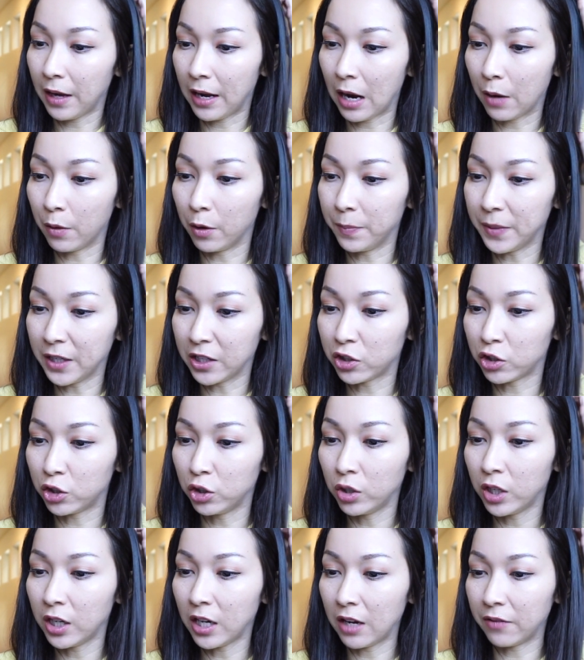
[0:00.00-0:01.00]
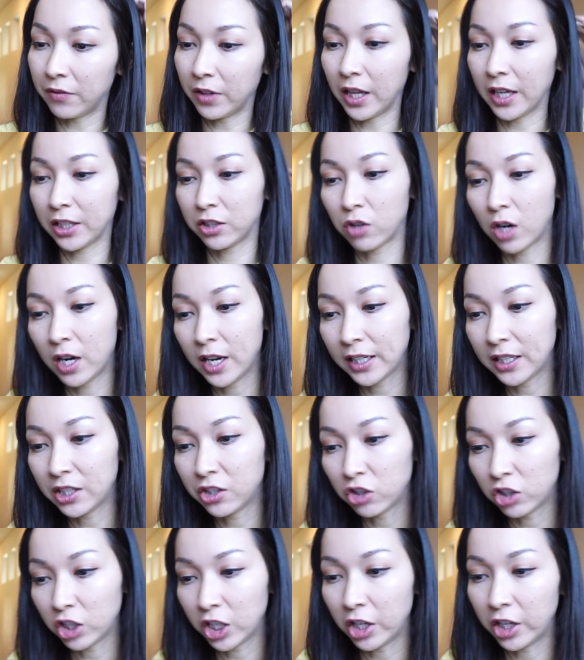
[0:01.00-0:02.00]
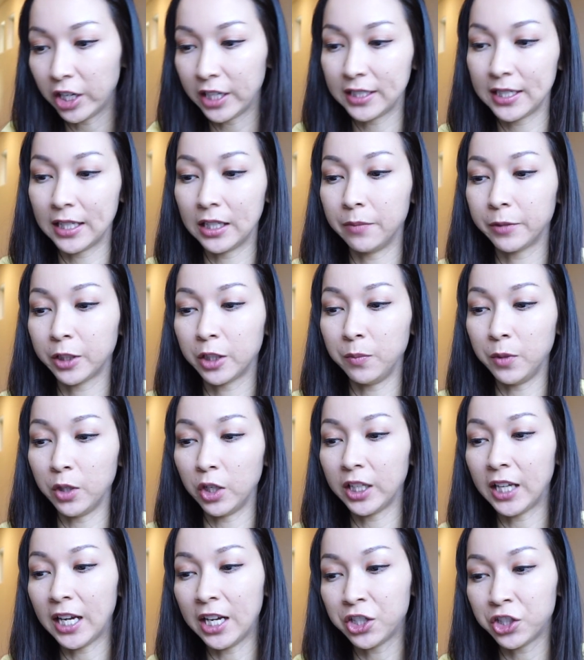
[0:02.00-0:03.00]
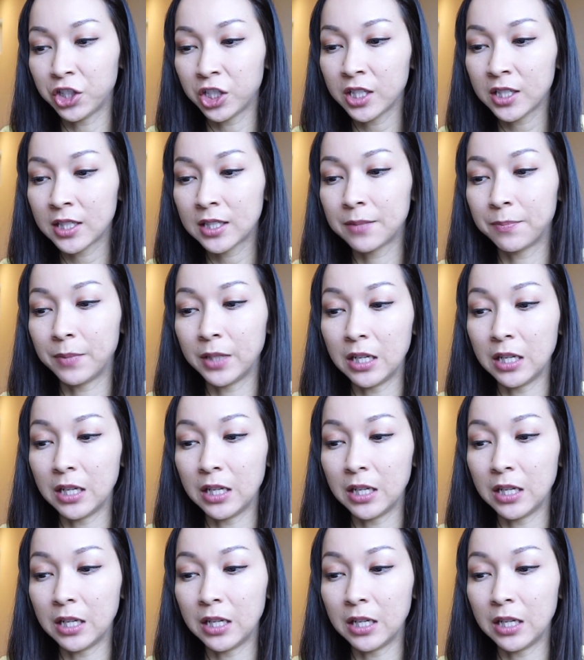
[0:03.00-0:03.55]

and I will be a student of electronic engineering and telecommunications,